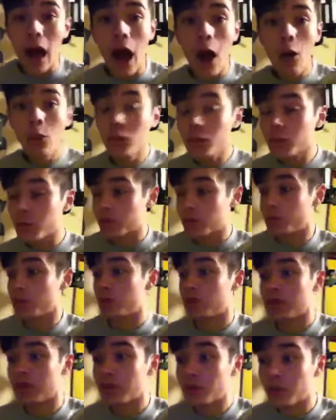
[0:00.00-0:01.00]
I was
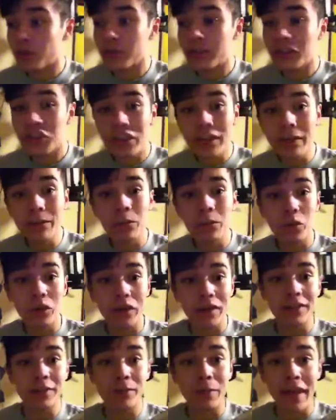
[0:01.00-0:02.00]
shitting
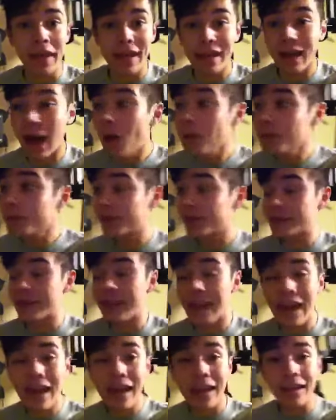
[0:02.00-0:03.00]
bricks, man. I was
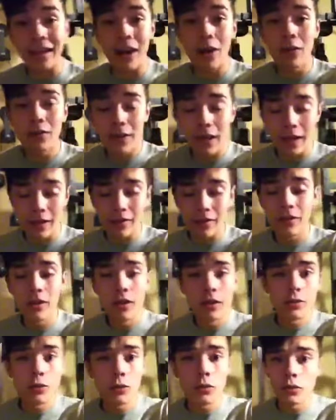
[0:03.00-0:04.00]
scared. I was like,
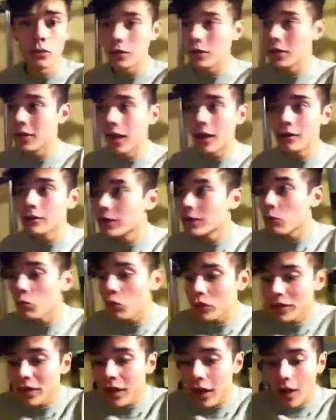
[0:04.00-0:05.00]
dude, I did,
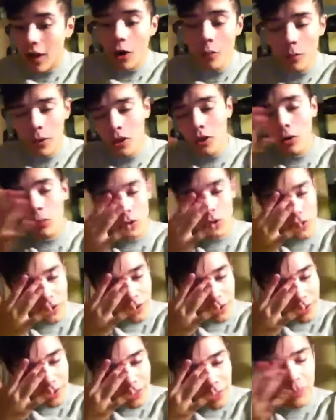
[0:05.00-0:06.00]
what, oh my god, what's she
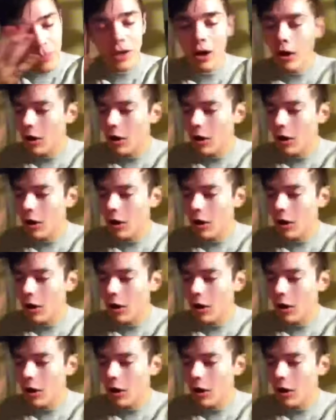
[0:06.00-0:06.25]
gonna think of me?